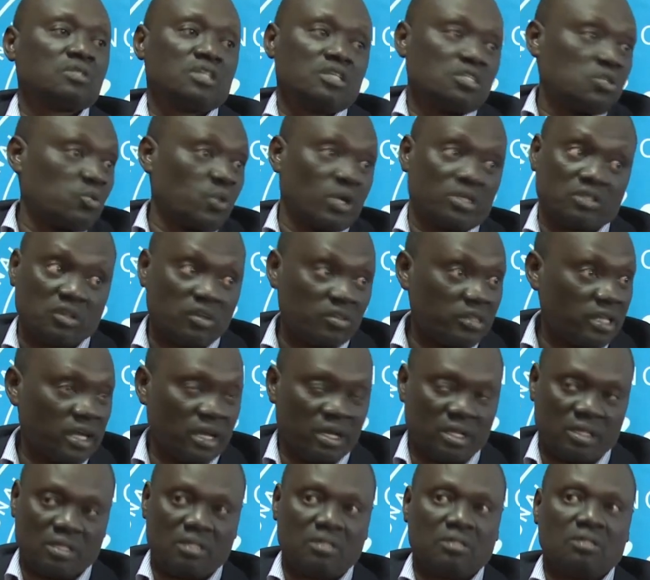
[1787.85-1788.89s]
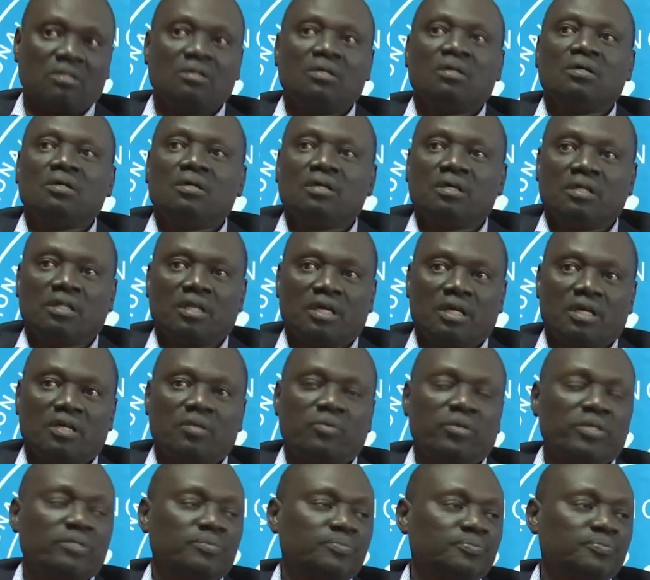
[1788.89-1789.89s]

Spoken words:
This was not there in the gateway.